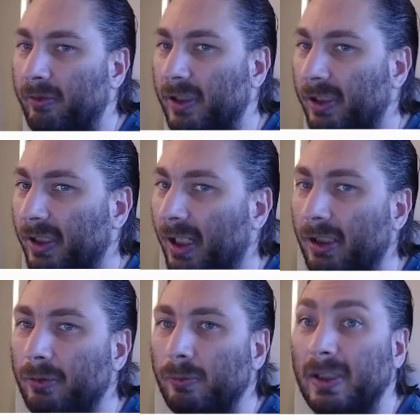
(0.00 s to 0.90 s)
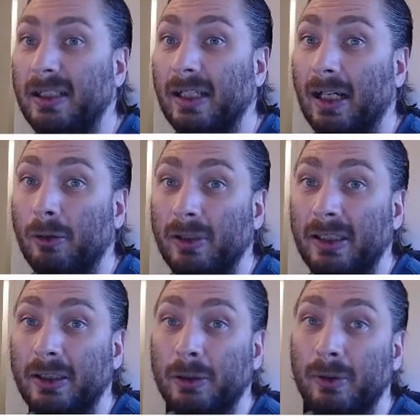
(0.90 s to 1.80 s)
done that, we now
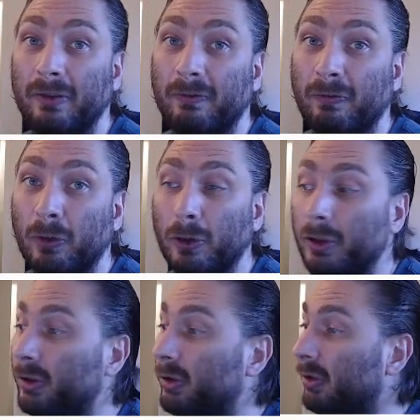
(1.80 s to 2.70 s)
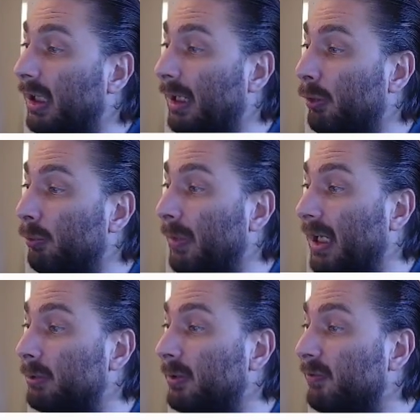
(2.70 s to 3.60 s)
need to enforce our
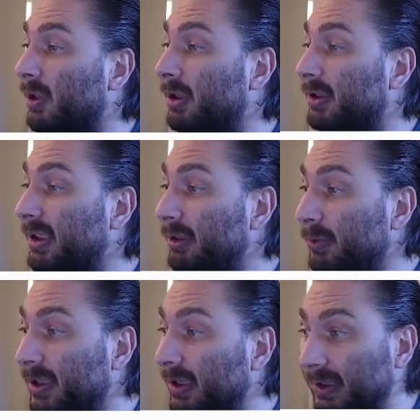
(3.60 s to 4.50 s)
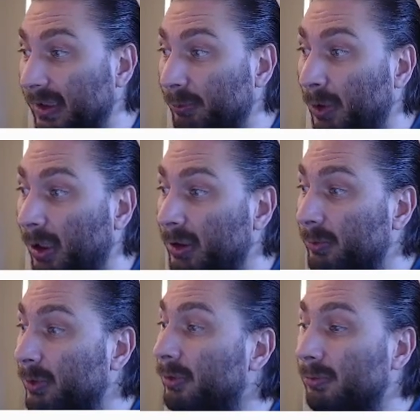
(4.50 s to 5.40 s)
maximum velocity because it's
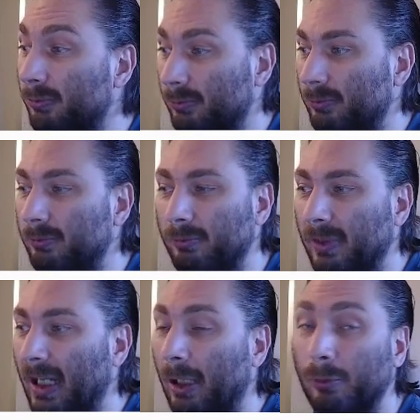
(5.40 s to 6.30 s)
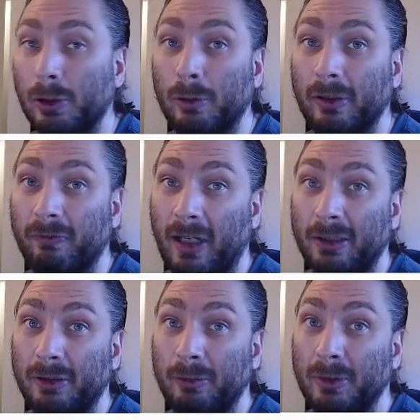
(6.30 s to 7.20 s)
possible now we're going
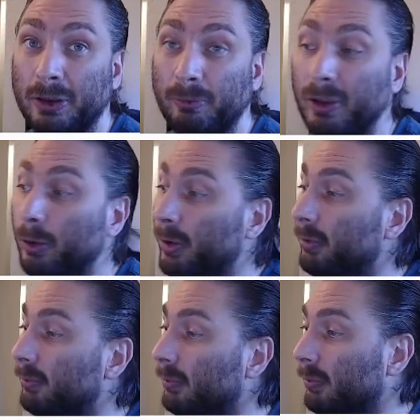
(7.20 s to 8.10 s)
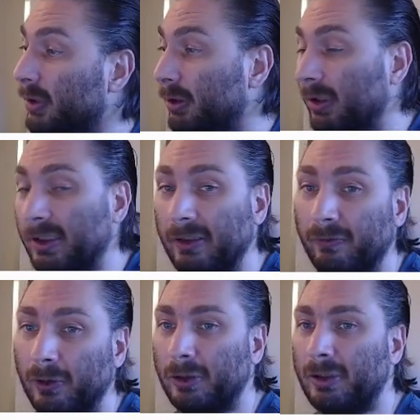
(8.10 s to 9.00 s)
faster than we should be going. So let's
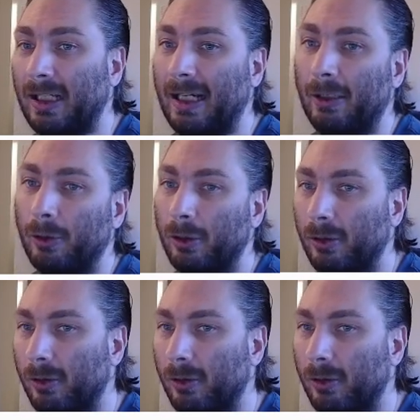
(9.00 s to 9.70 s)
enforce our